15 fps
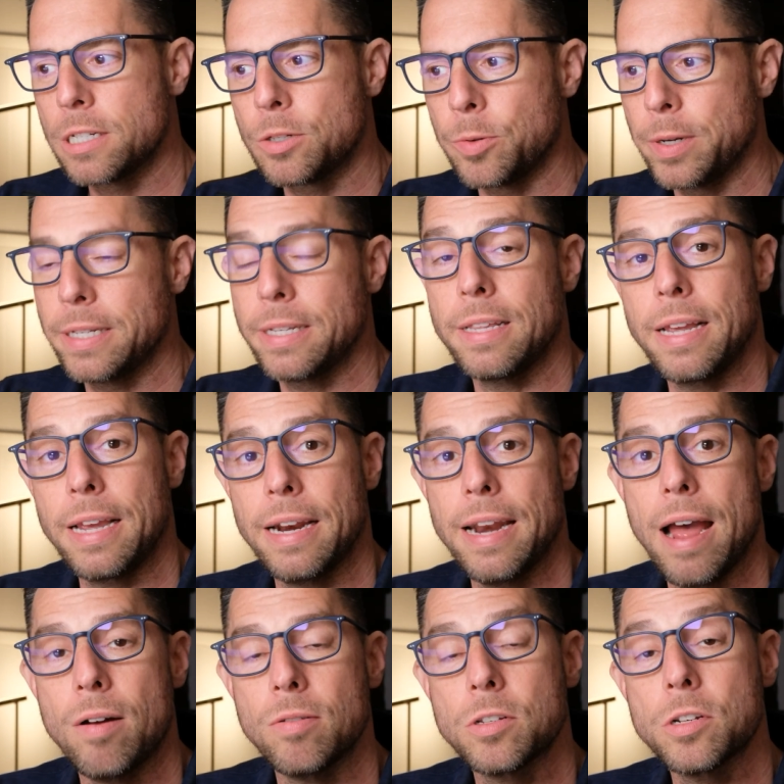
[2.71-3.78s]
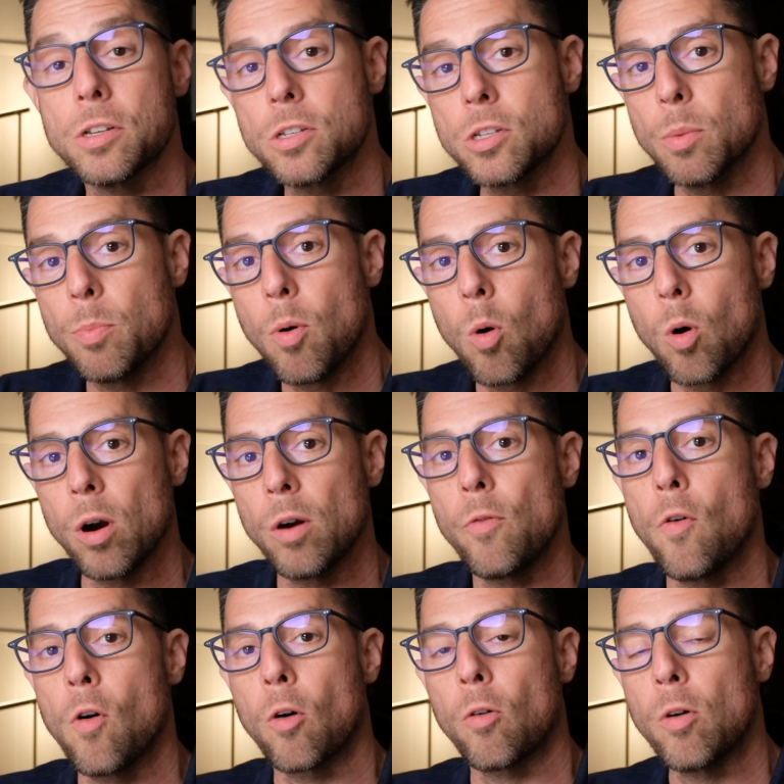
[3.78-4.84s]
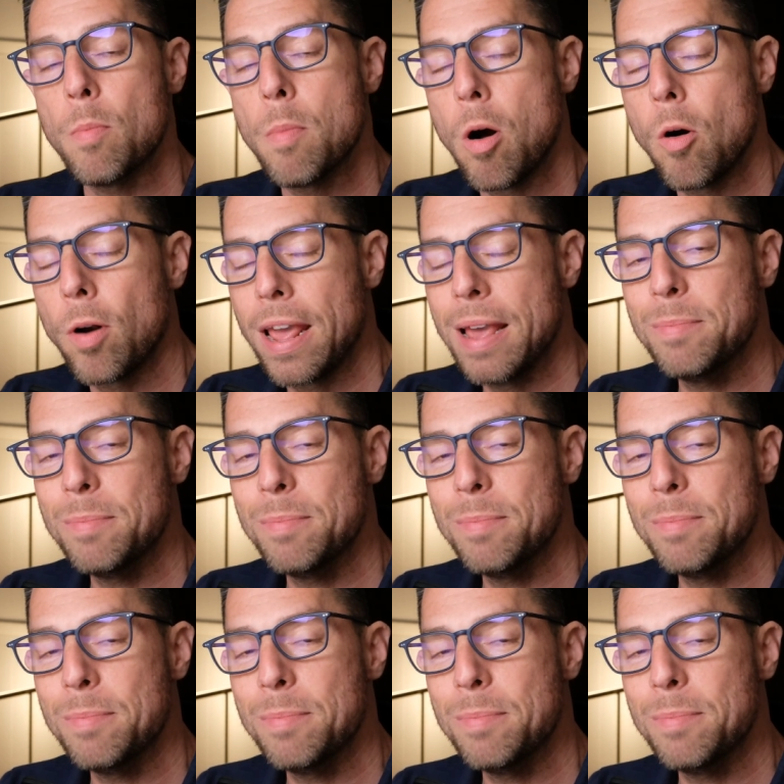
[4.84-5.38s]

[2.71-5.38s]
just recently announced support for remote